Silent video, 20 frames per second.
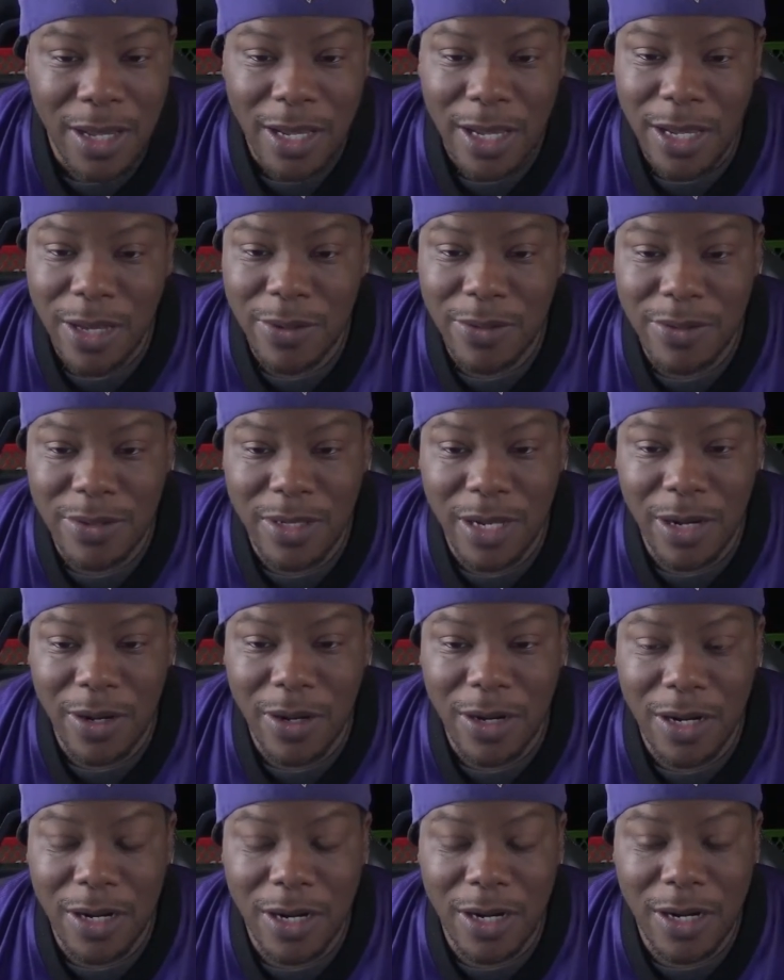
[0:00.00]
it was like
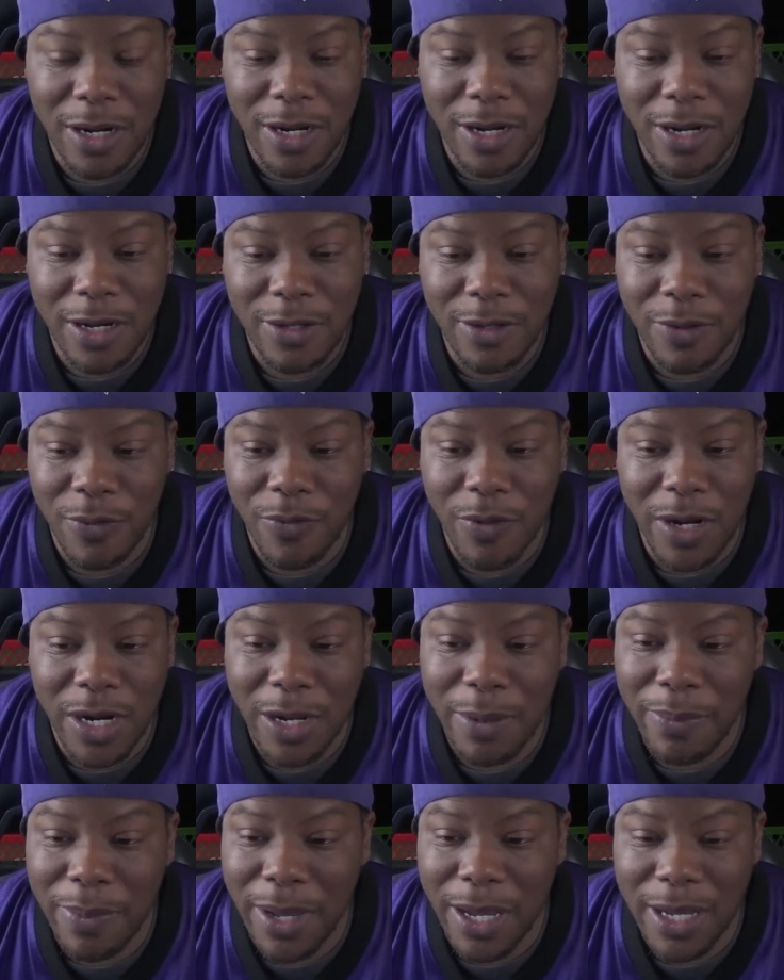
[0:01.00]
uh the
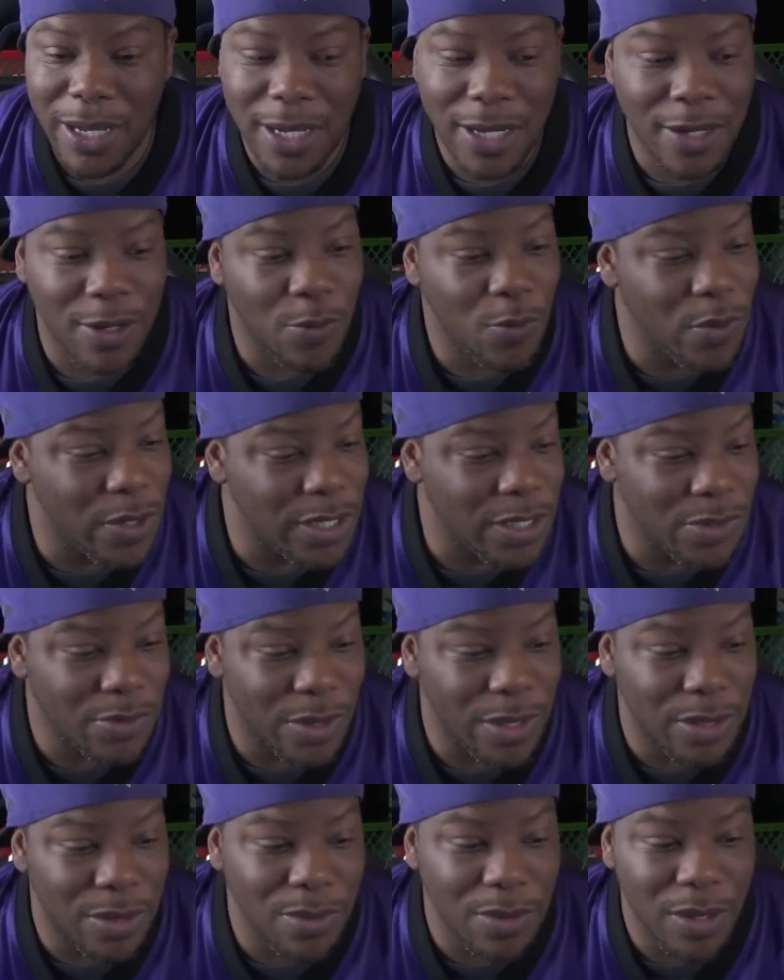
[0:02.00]
running back went
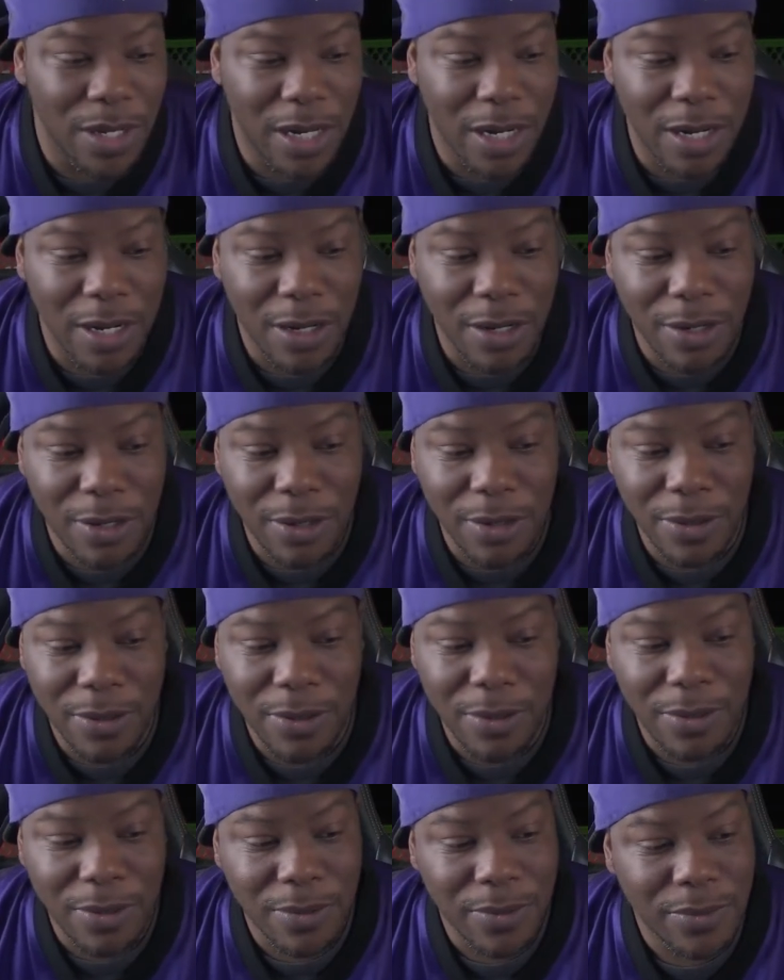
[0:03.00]
straight through that
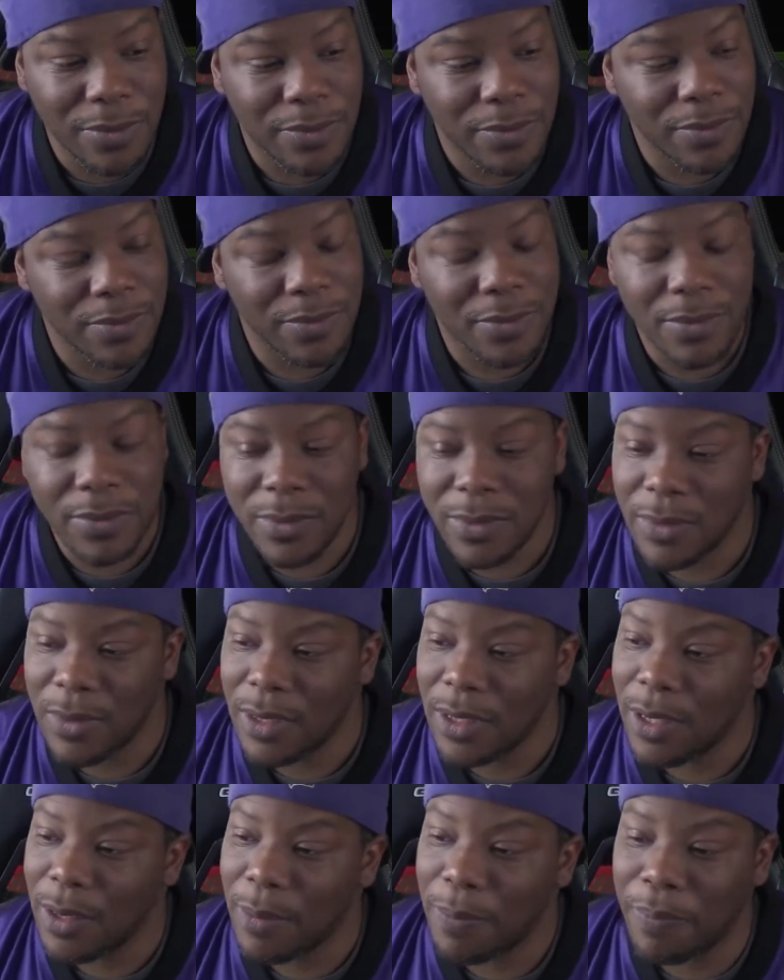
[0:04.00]
hole.
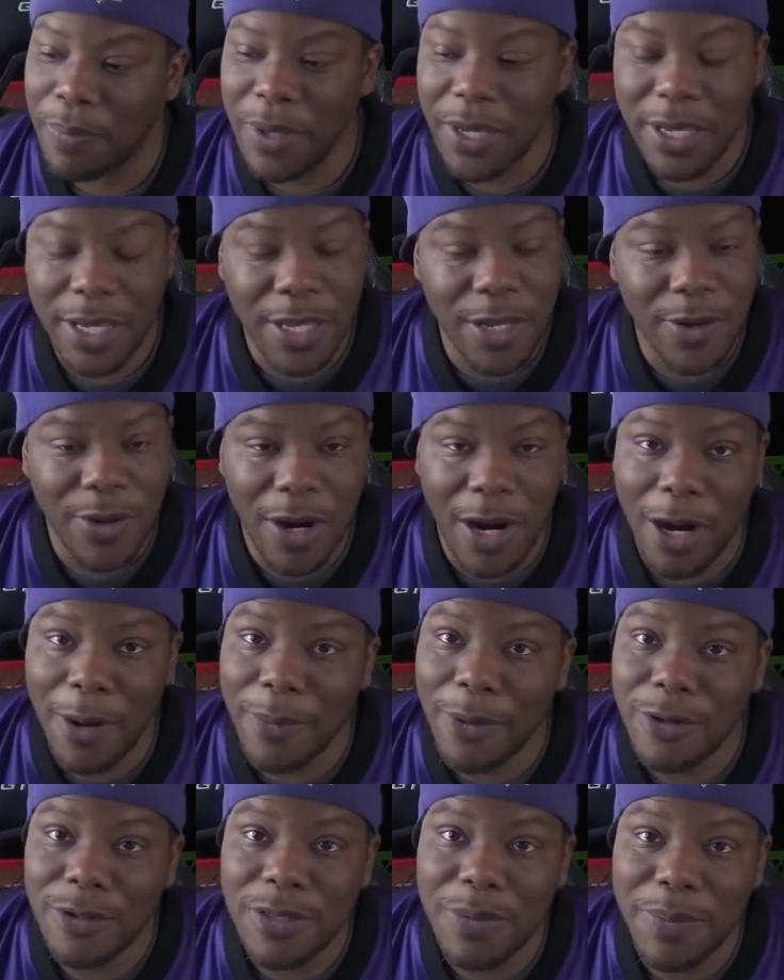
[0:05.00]
PQ
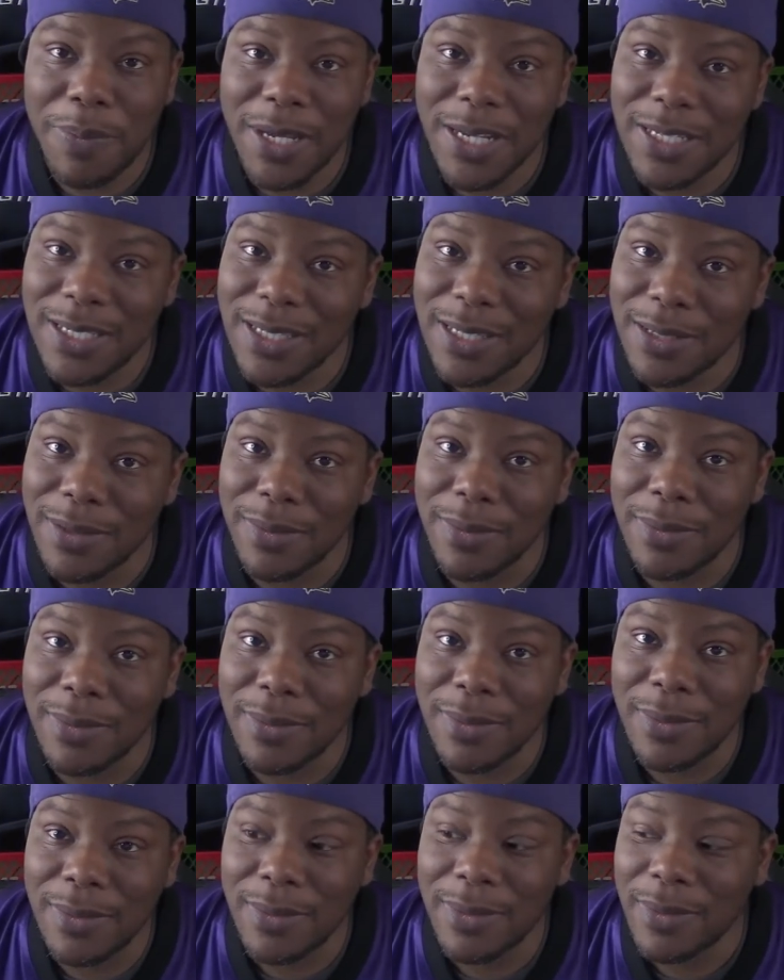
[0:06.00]
almost missed him.
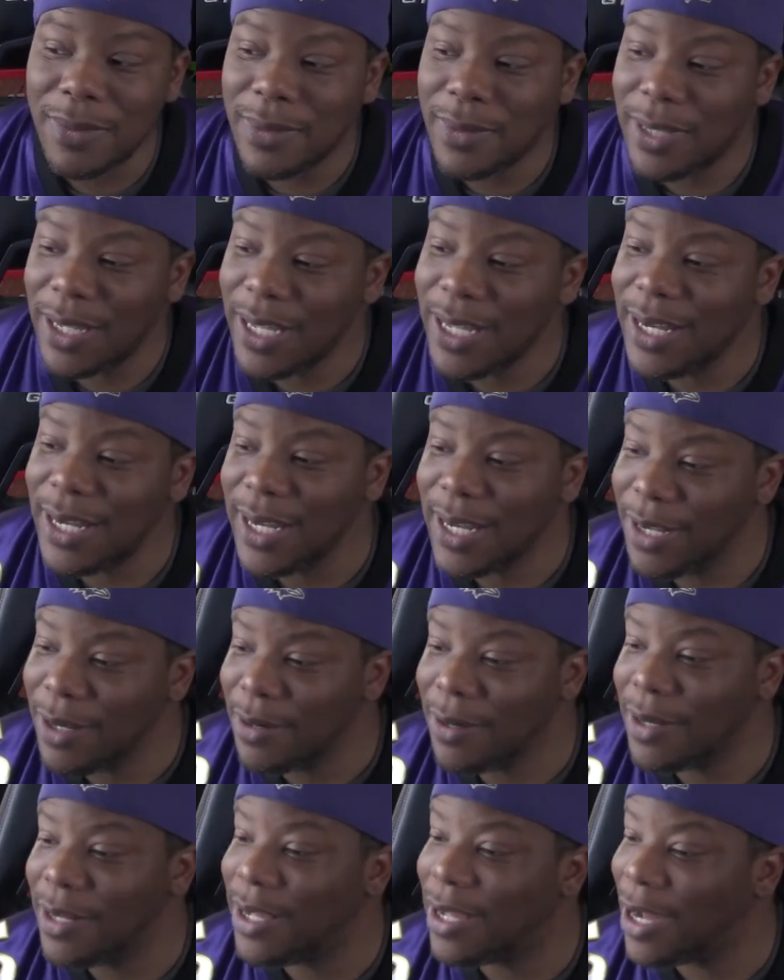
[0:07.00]
He
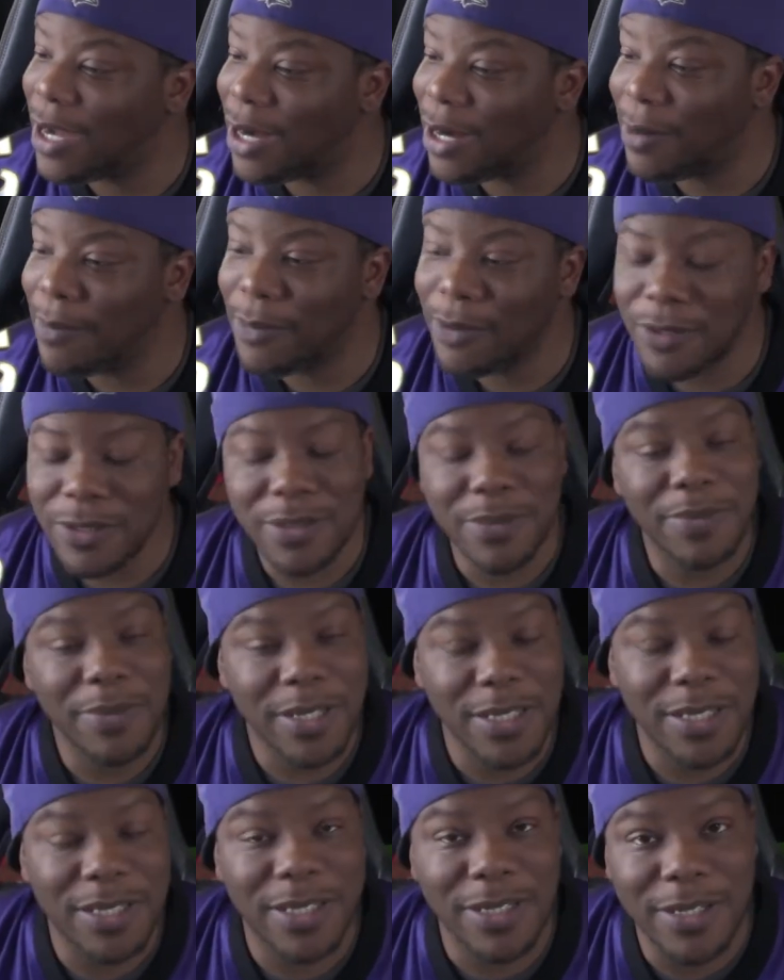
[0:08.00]
literally almost
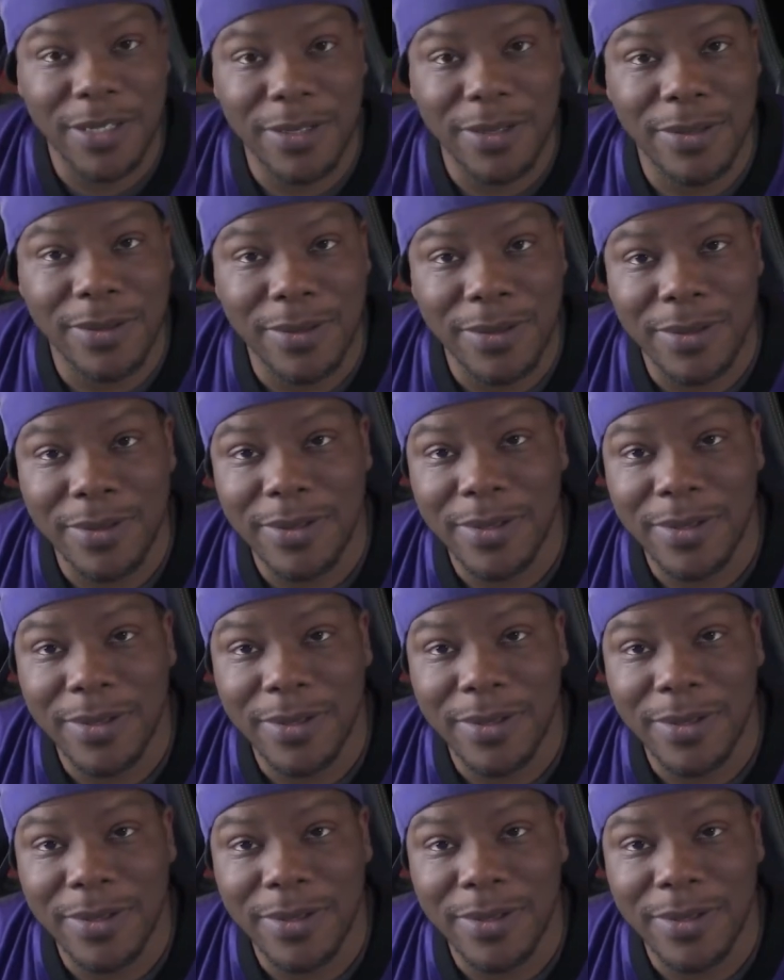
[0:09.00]
missed the dude.